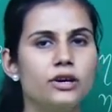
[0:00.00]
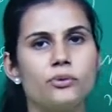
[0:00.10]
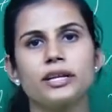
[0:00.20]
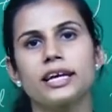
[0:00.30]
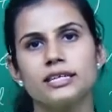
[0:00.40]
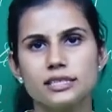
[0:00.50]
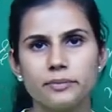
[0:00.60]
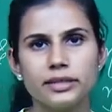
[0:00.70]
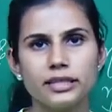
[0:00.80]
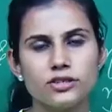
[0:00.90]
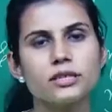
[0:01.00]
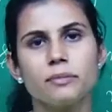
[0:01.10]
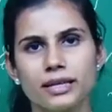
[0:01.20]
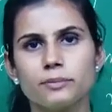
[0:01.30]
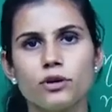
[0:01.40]
where k is some integer, some
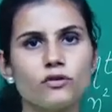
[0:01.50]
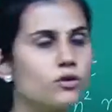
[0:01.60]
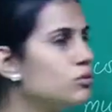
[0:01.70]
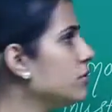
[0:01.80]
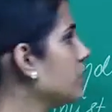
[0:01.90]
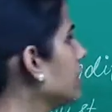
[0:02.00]
multiple of 2.